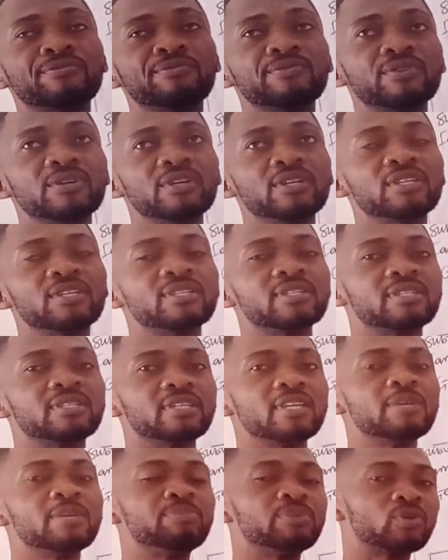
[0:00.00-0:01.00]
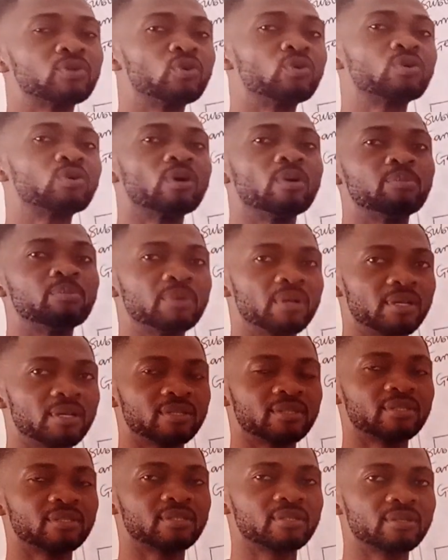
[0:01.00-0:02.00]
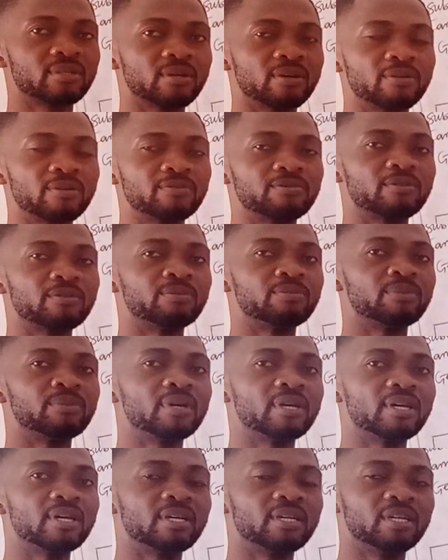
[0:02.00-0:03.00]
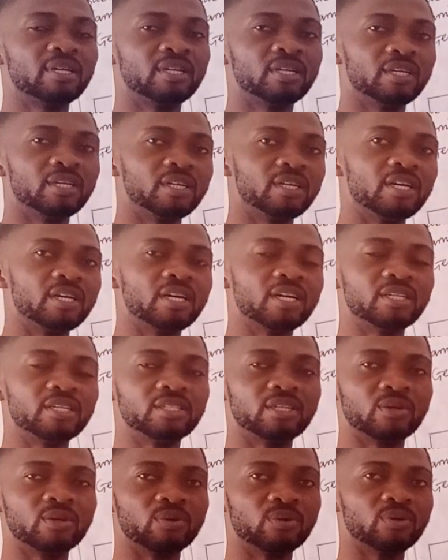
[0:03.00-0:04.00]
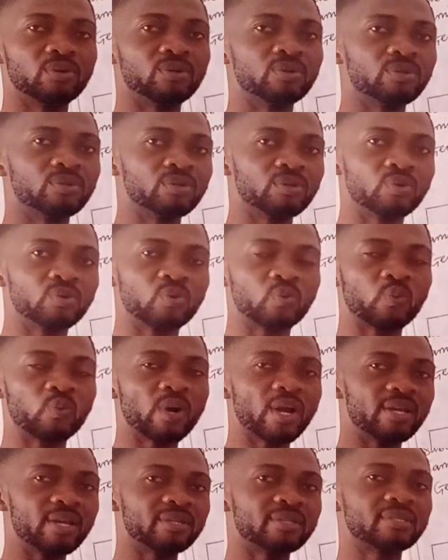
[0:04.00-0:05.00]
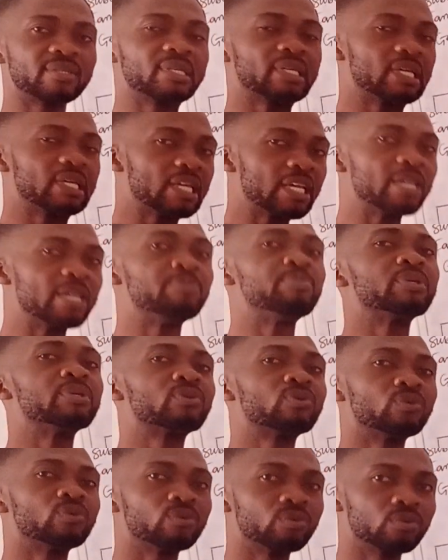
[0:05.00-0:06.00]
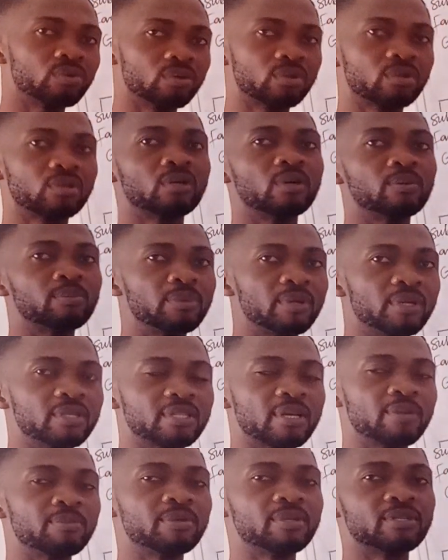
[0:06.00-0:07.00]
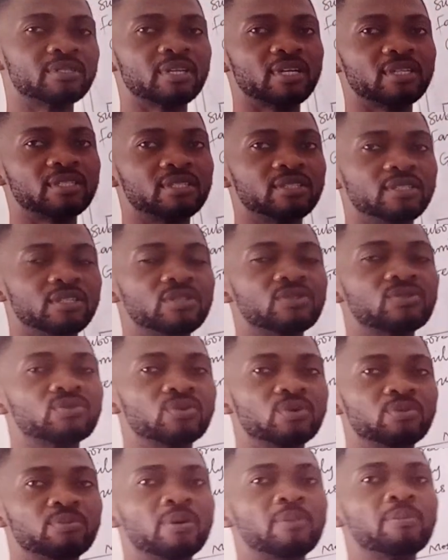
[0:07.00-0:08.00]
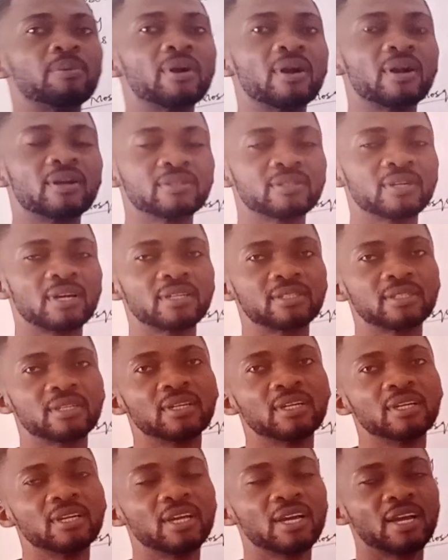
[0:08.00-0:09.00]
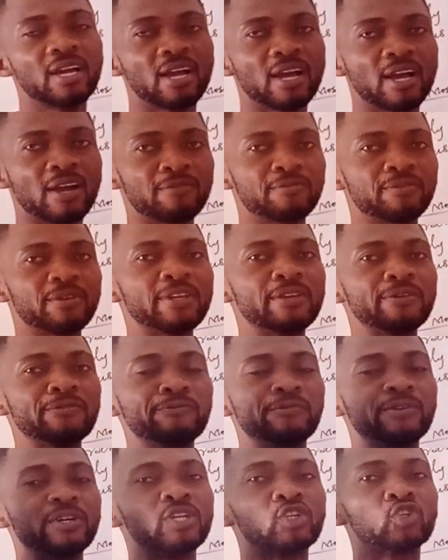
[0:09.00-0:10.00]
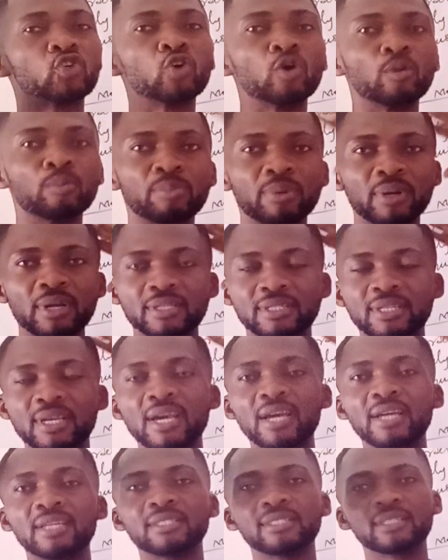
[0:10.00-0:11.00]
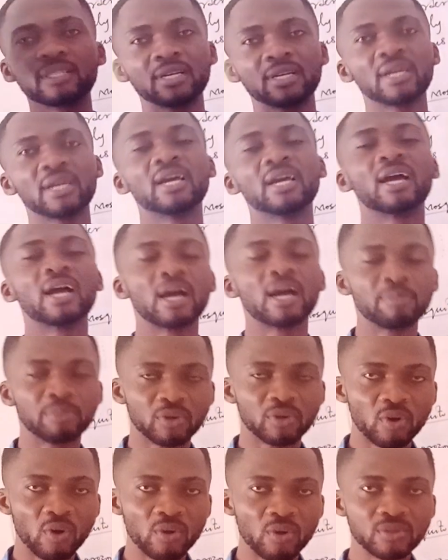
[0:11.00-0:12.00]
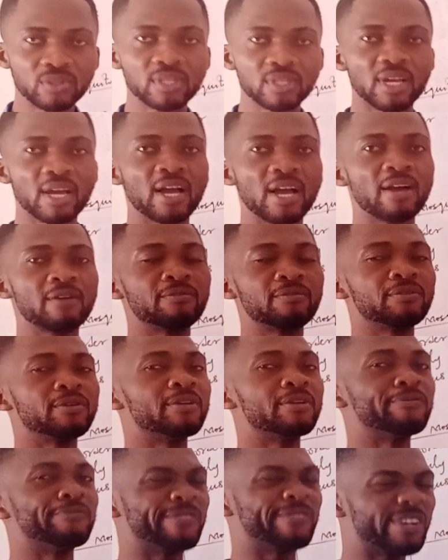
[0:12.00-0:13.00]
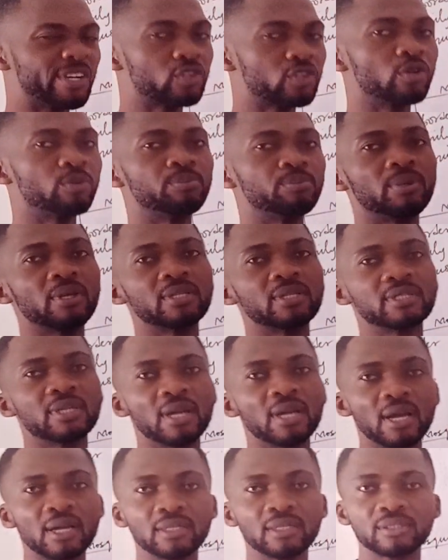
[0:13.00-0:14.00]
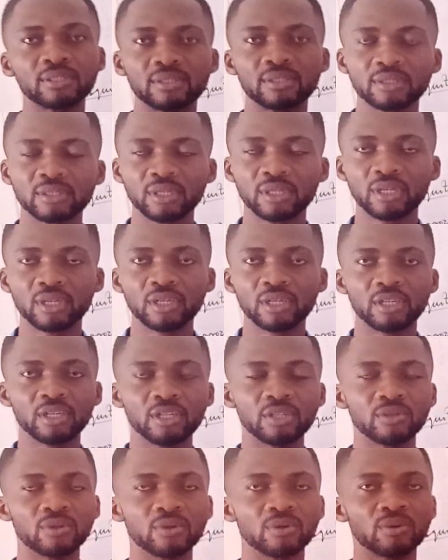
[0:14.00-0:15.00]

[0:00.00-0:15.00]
phrase epical complex, or from the words apical complex. That means that this group of parasites have a very complex head, and because they have a very complex head, I